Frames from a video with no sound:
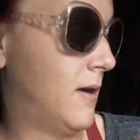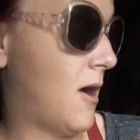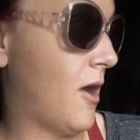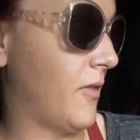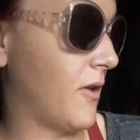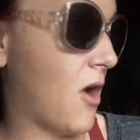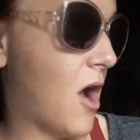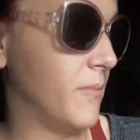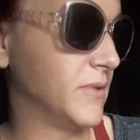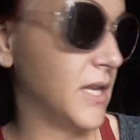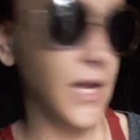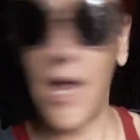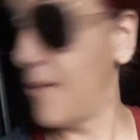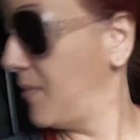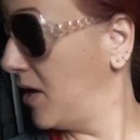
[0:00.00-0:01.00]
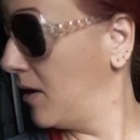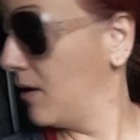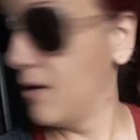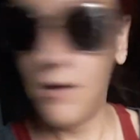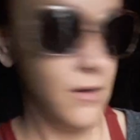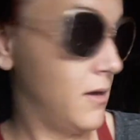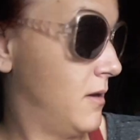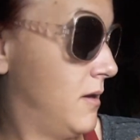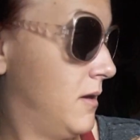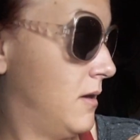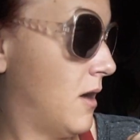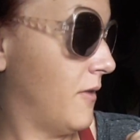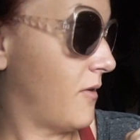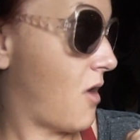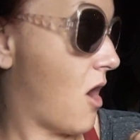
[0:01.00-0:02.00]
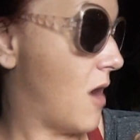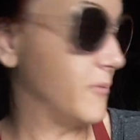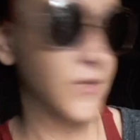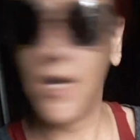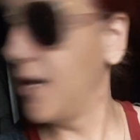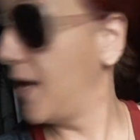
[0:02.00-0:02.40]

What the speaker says: are the cops going to get me? Are the cops going